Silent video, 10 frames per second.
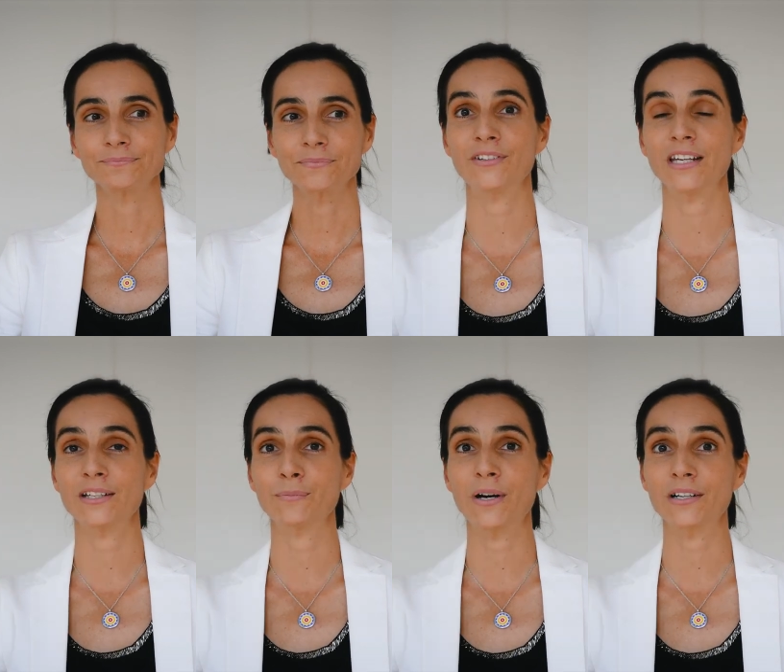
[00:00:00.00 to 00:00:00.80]
We
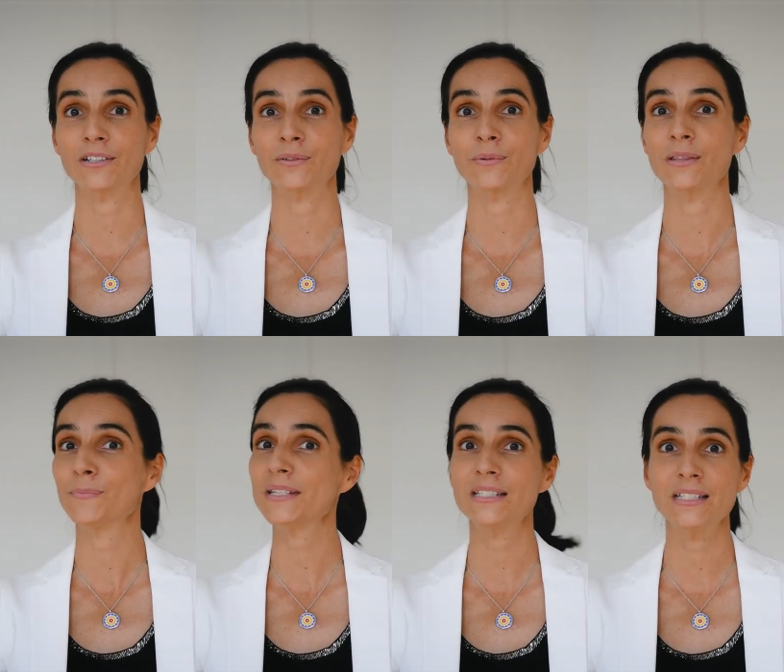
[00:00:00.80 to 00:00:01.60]
can partner with
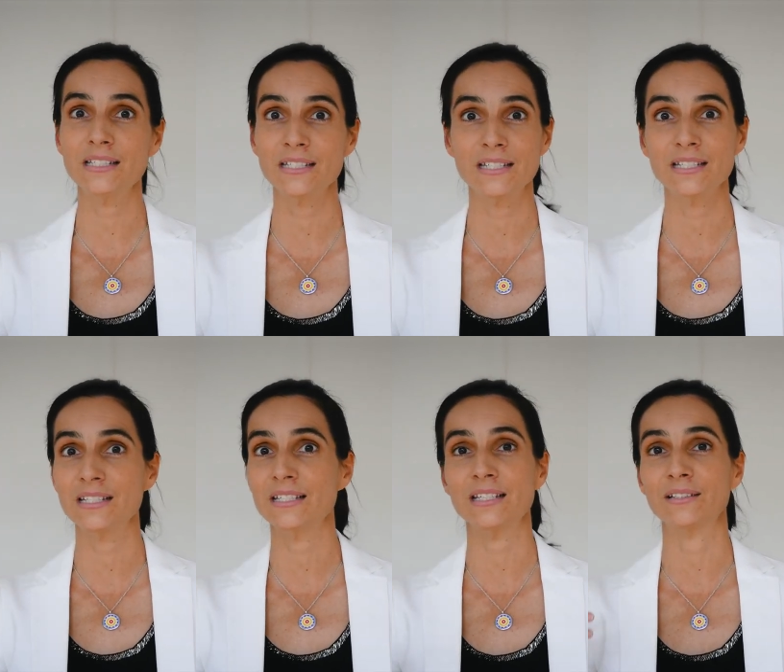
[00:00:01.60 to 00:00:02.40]

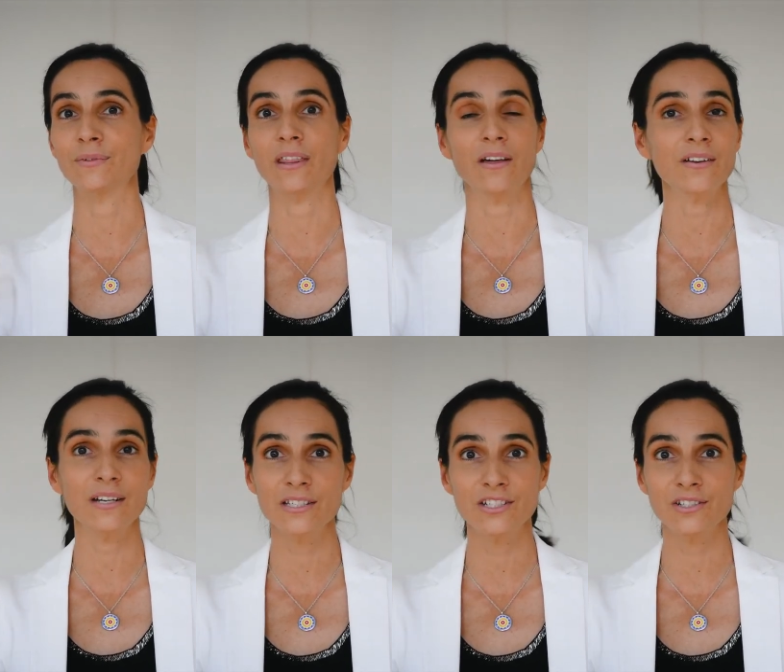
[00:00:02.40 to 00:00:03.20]
businesses and with other
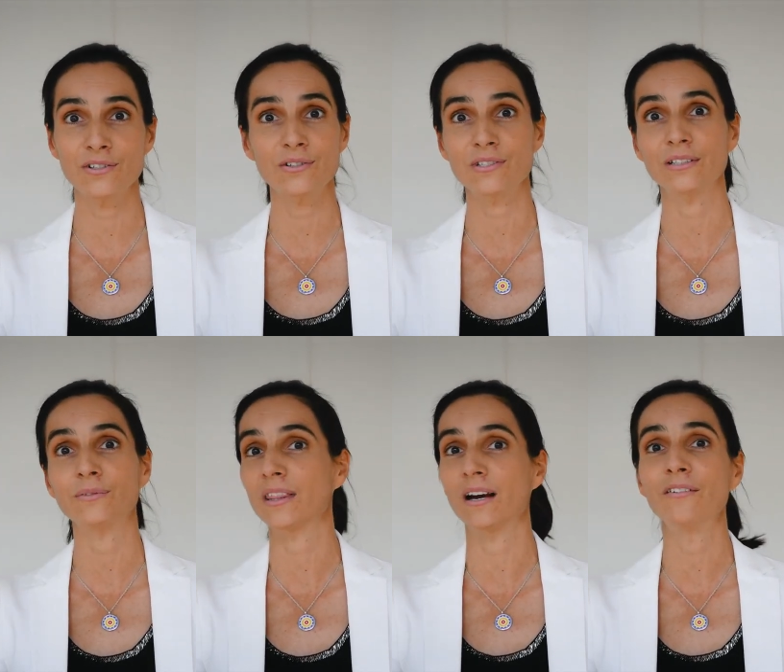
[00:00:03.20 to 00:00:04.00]
NGOs and
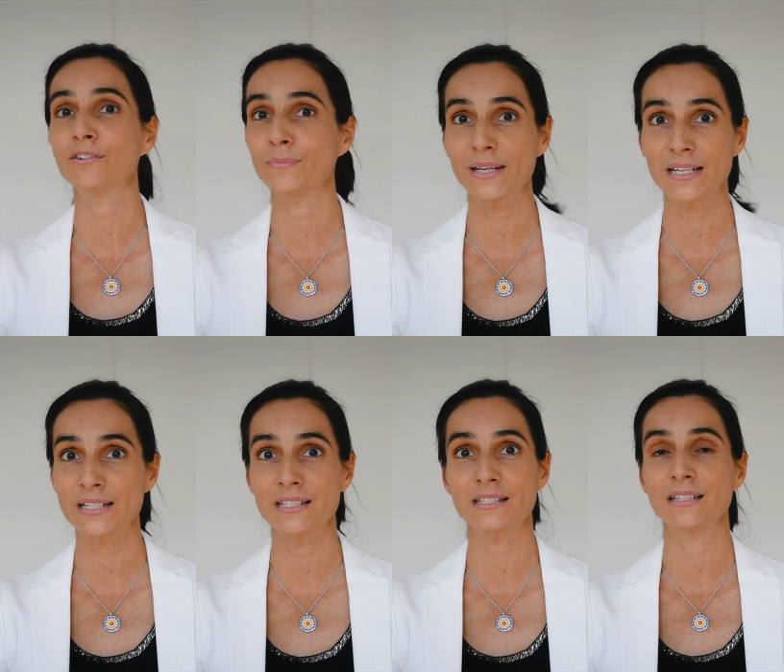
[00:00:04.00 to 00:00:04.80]
with
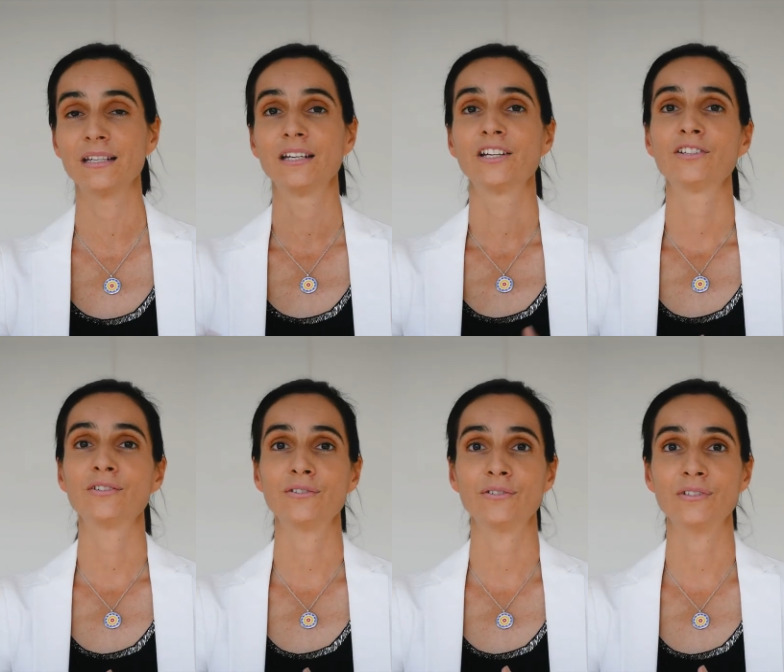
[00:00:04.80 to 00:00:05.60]
governments
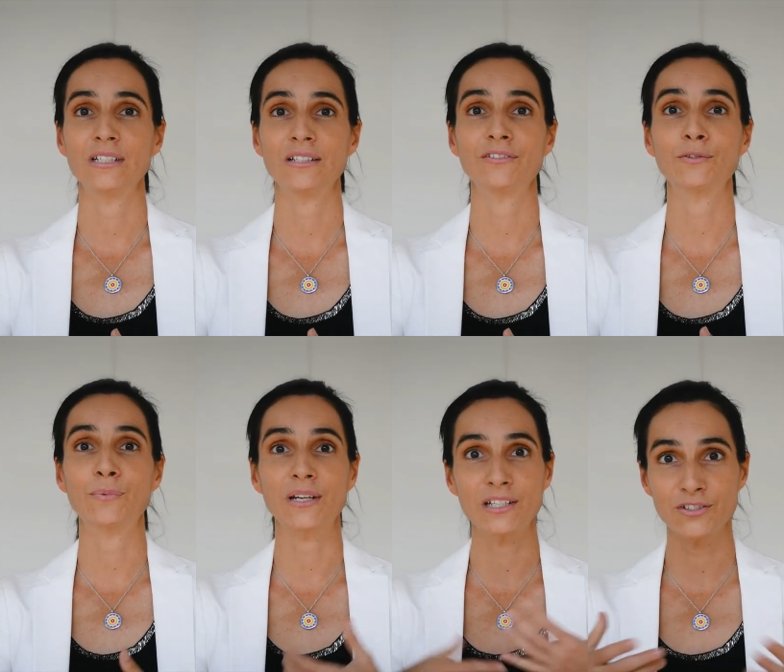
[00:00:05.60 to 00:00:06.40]
to deliver
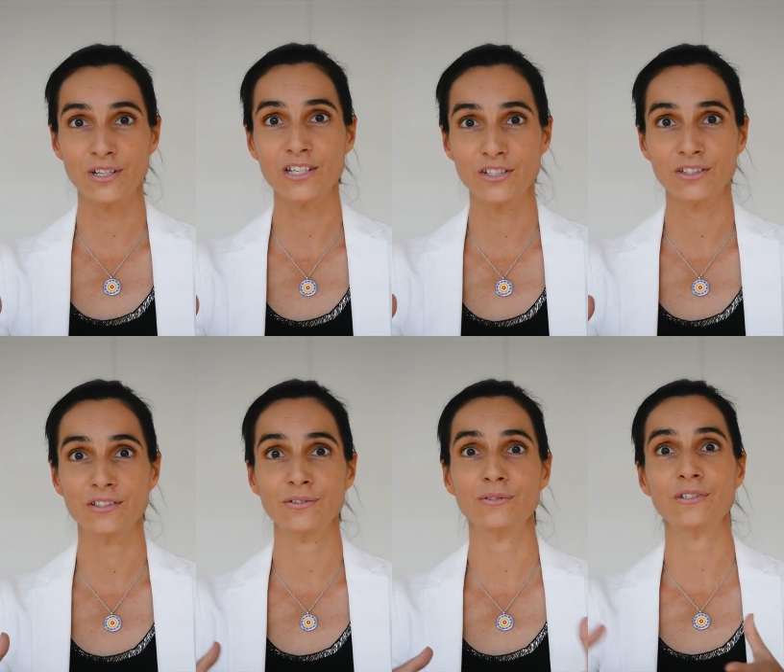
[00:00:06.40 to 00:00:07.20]
brain education
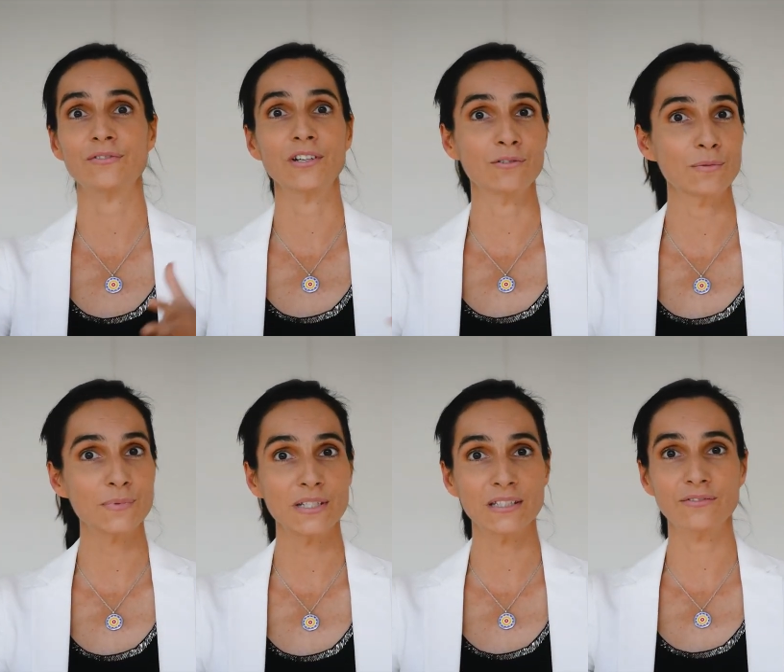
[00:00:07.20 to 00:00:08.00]
to different
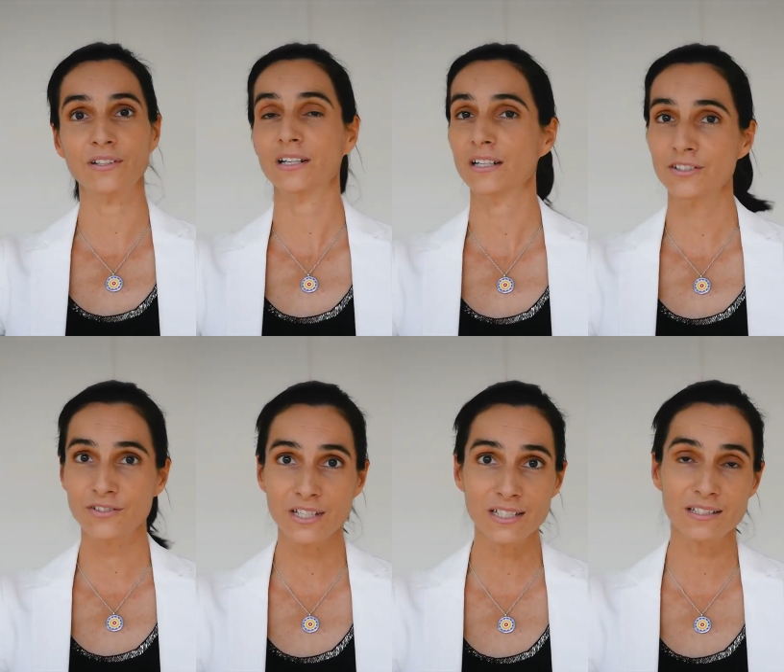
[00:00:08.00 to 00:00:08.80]
groups in different
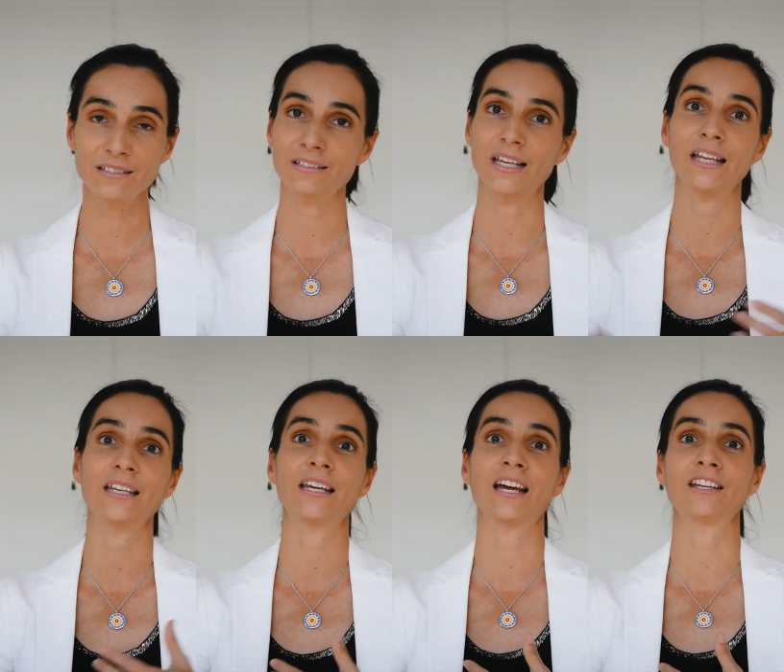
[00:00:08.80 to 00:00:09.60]
countries.
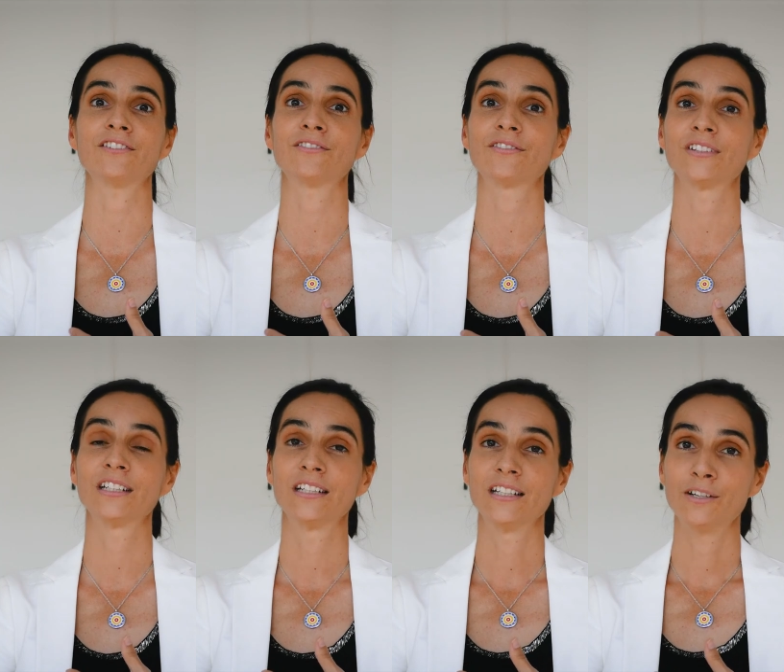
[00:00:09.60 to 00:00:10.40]
Any kind of
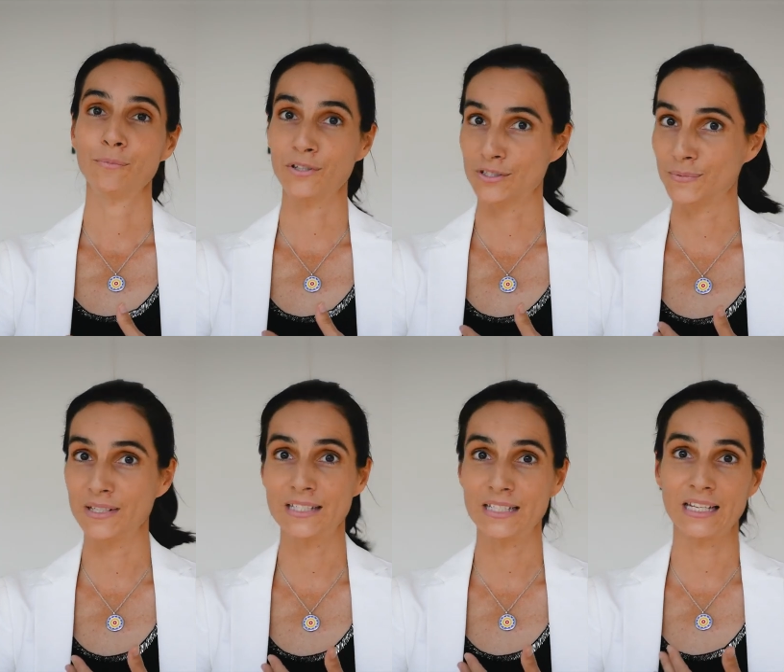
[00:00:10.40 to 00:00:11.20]

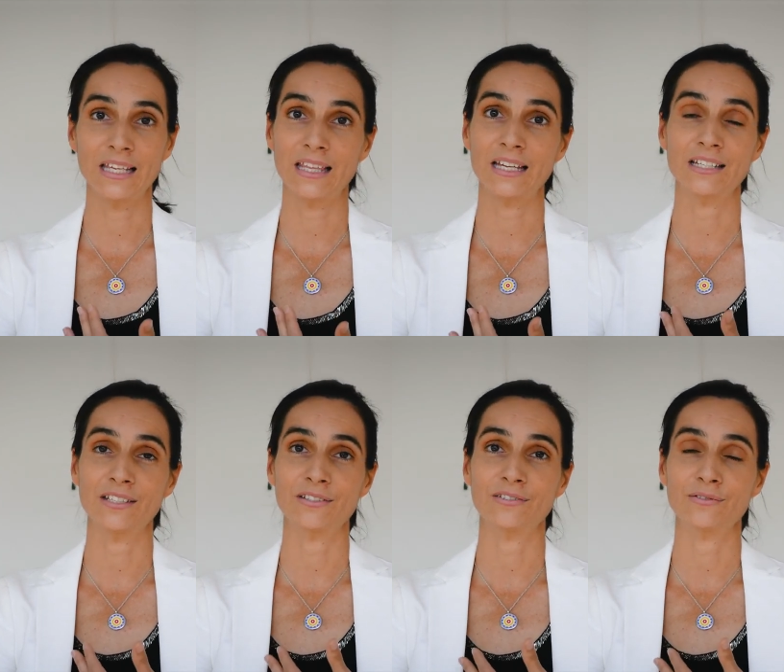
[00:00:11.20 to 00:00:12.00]
possibility like that
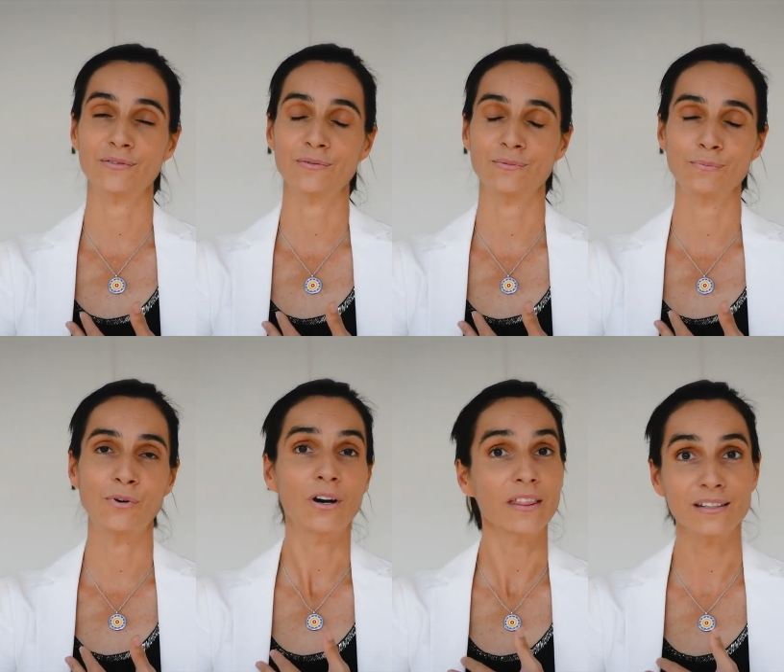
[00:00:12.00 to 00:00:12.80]
is
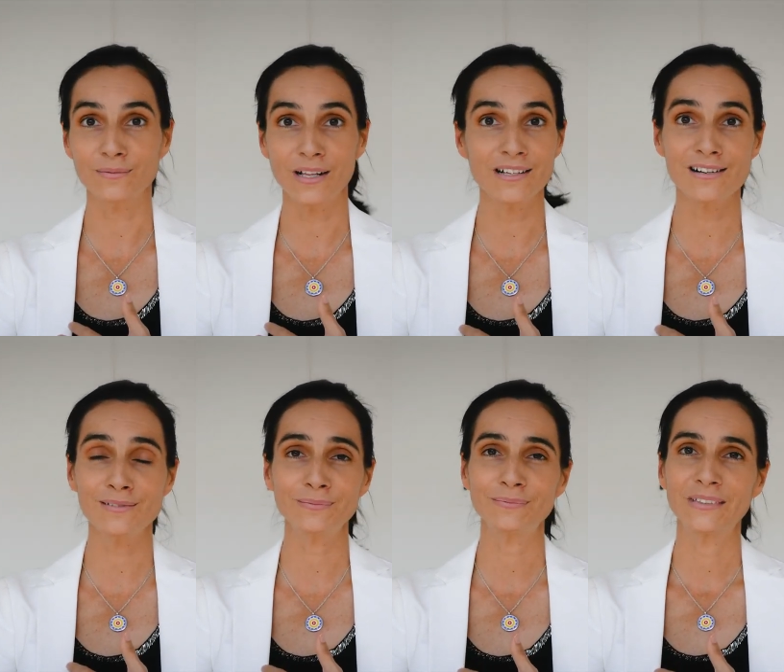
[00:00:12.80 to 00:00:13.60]
more than welcome.